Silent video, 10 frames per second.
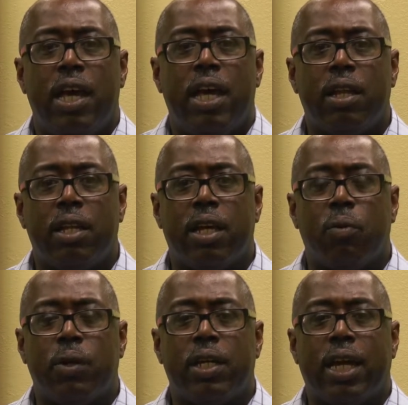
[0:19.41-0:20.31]
and uh,
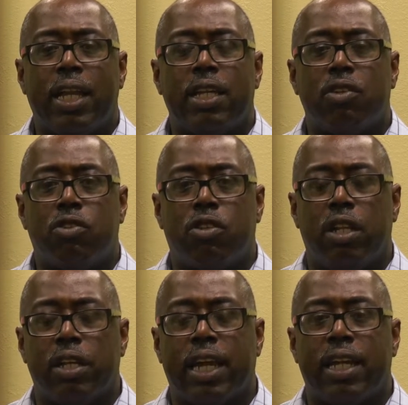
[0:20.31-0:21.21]
we kind of
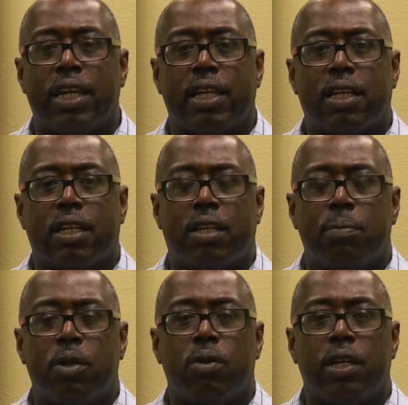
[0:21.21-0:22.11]
look at a
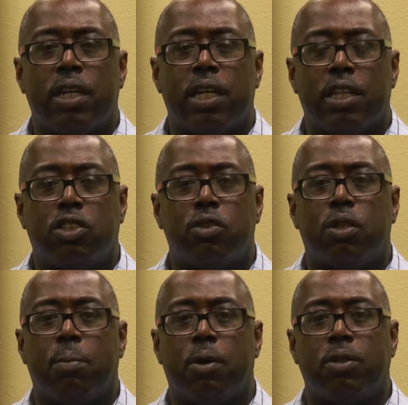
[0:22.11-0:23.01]
community issue,
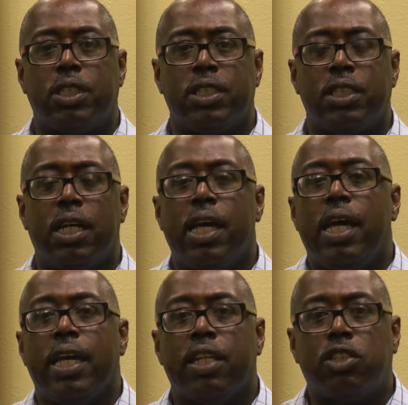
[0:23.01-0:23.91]
an emerging
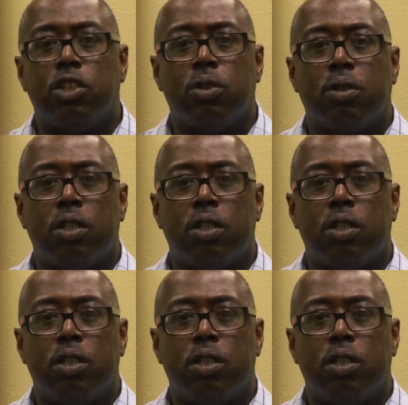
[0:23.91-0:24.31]
issue.